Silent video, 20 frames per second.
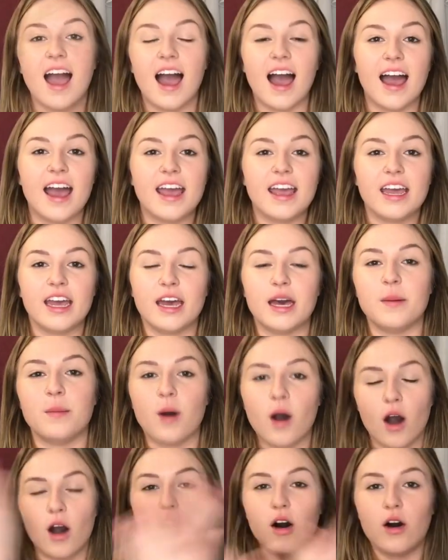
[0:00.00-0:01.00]
I am
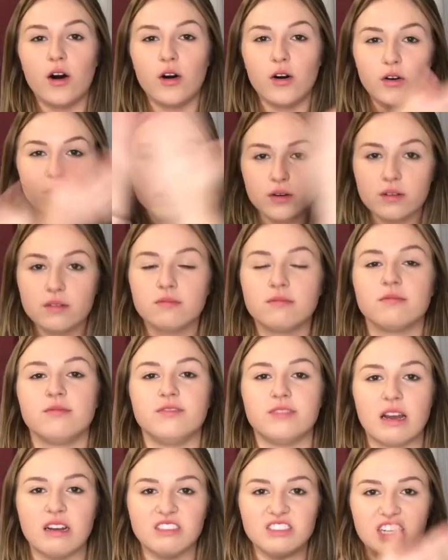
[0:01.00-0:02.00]
all
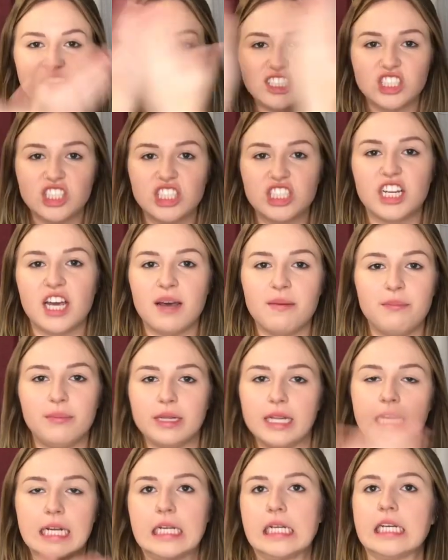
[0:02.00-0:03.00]
foundationed up,
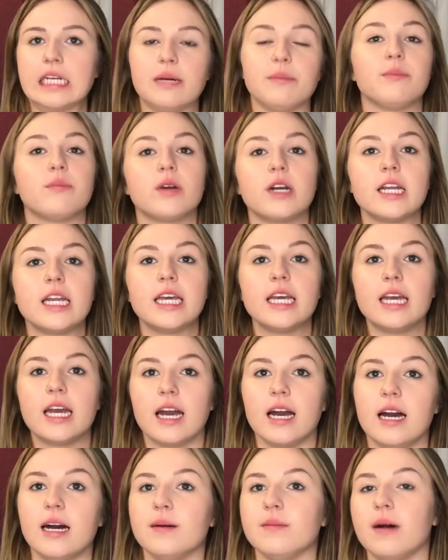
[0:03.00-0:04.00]
blended, and pretty.
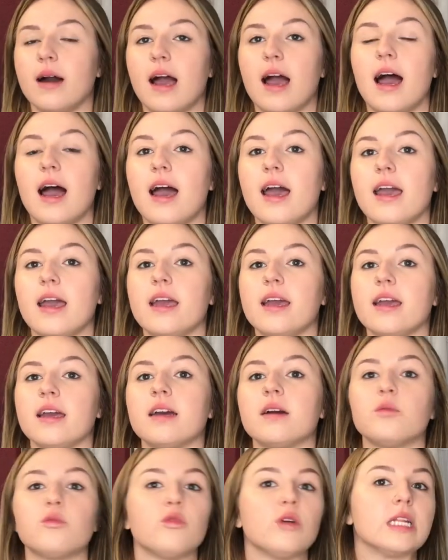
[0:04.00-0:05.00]

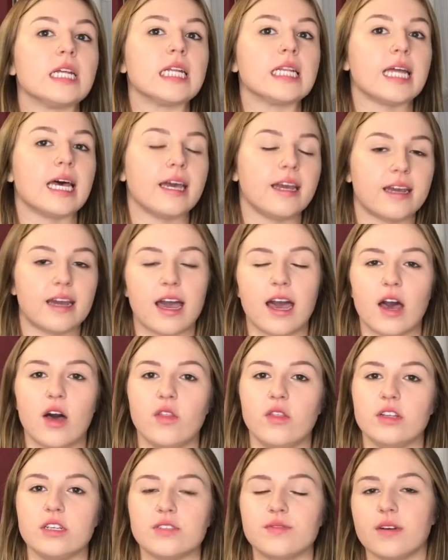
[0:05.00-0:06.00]
I really like how
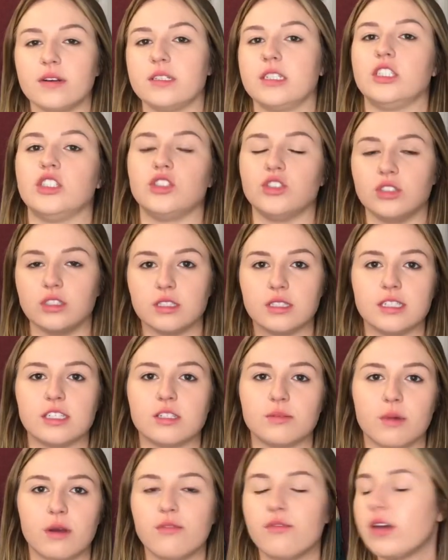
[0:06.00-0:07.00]
this foundation just
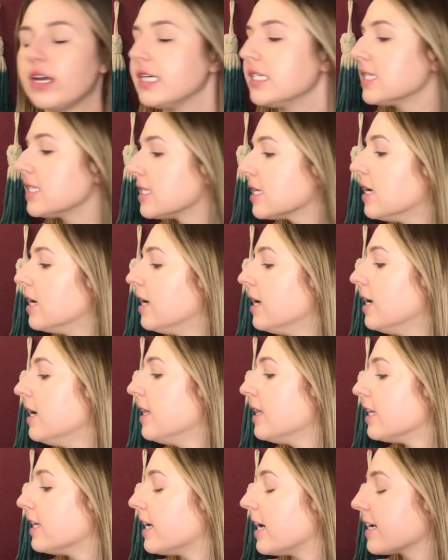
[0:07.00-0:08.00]
sits on my face.
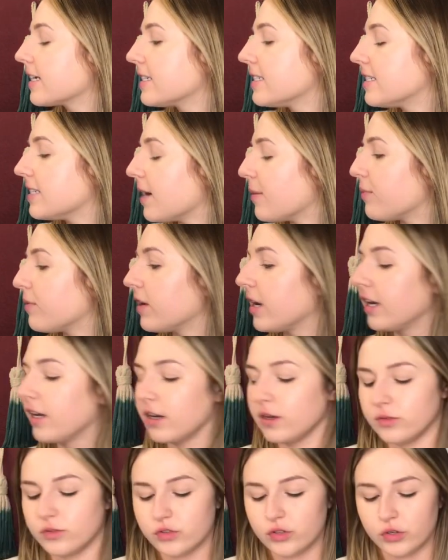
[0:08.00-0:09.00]
The next step that I
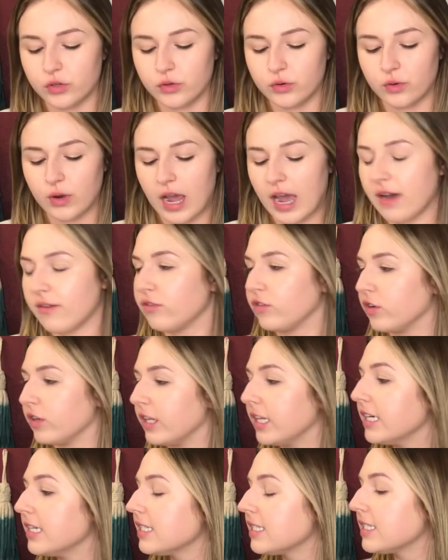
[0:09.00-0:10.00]
go to after
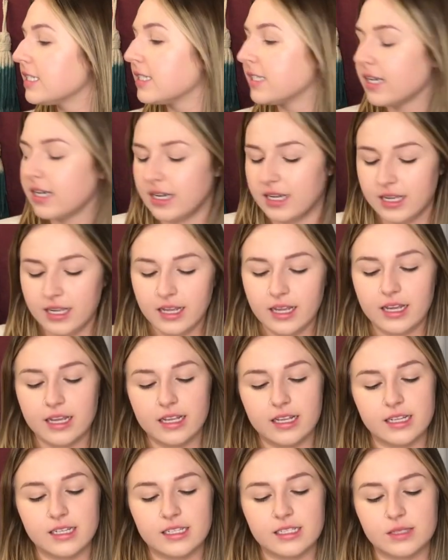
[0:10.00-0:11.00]
this
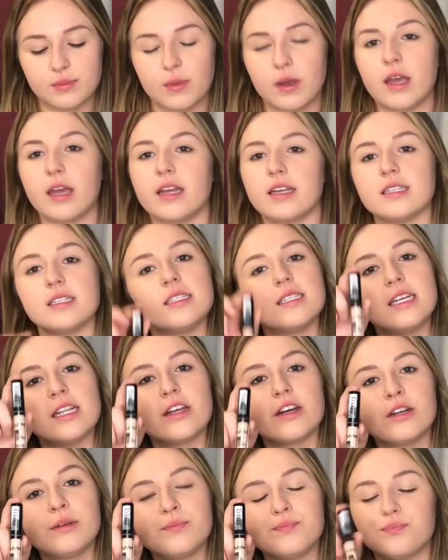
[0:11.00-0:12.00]
is my
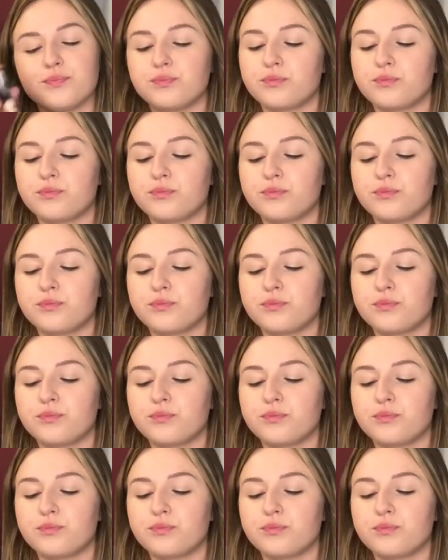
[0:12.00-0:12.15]
concealer.